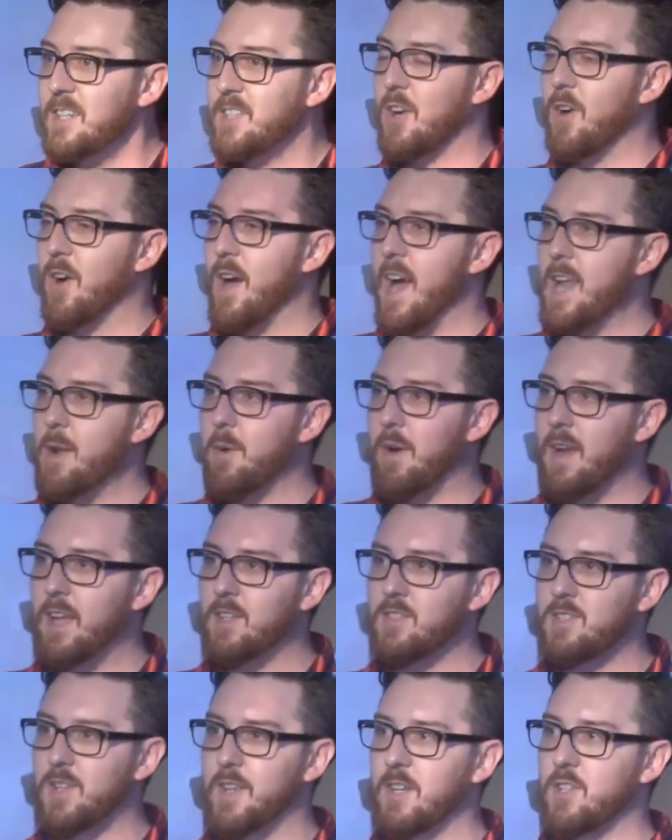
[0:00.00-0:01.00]
so anyone
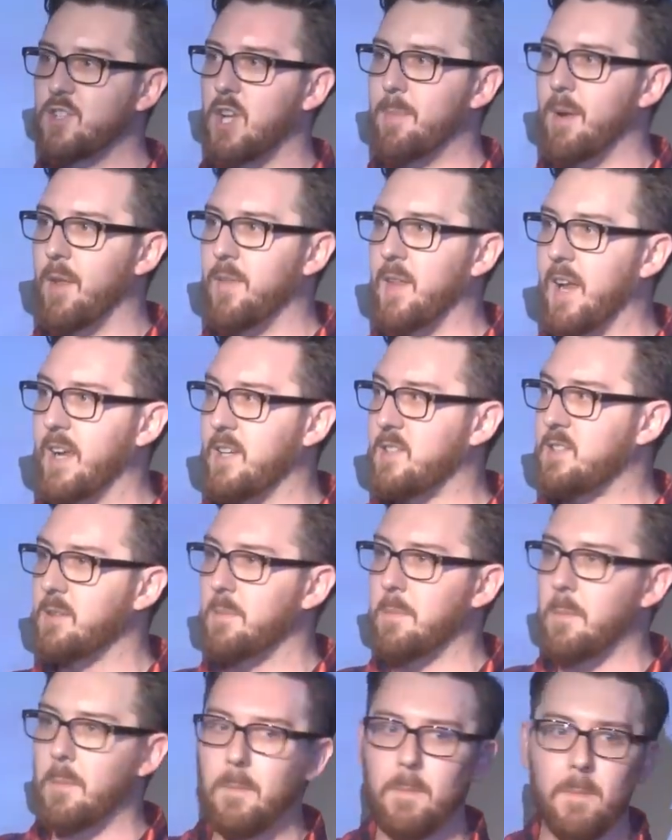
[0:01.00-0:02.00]
else you think should have been on the list?
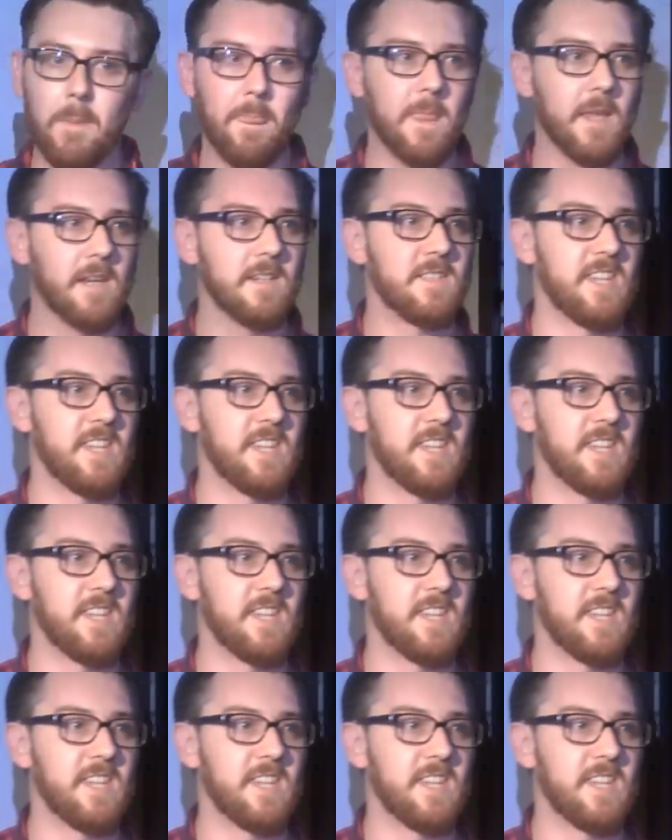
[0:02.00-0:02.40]
Dean Keats.